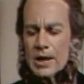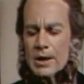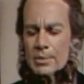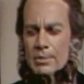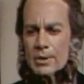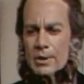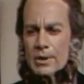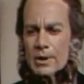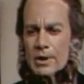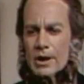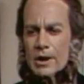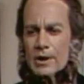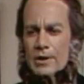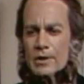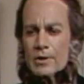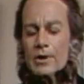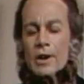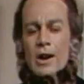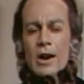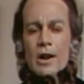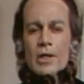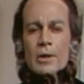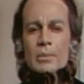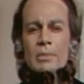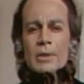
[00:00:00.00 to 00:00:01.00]
people and
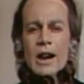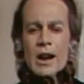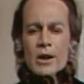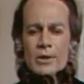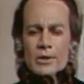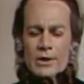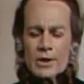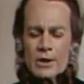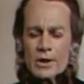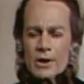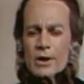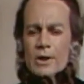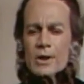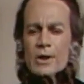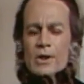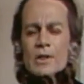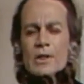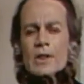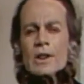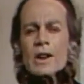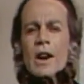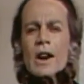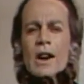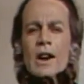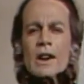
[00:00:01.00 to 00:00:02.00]
draw them out to
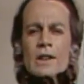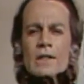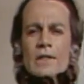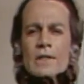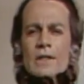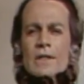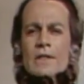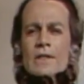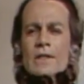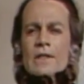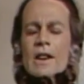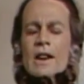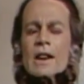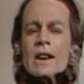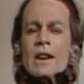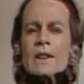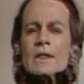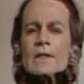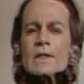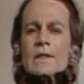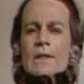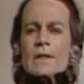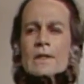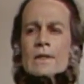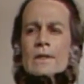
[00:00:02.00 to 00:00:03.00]
learn the arts and
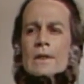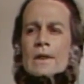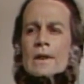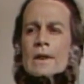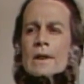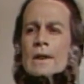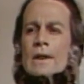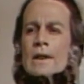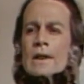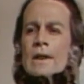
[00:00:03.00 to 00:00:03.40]
sciences.